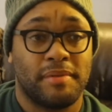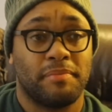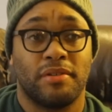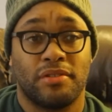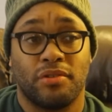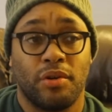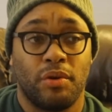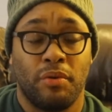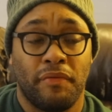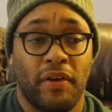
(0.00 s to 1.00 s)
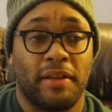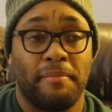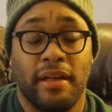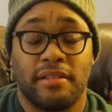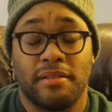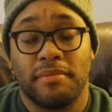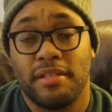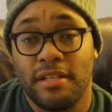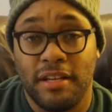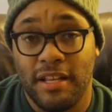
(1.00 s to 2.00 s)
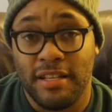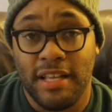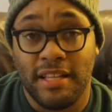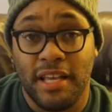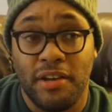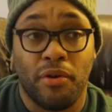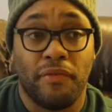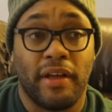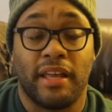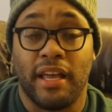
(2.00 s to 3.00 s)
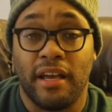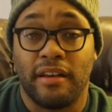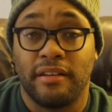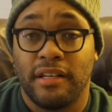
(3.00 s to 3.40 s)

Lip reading: I'm going to show you if I can make something in that day or if I can't.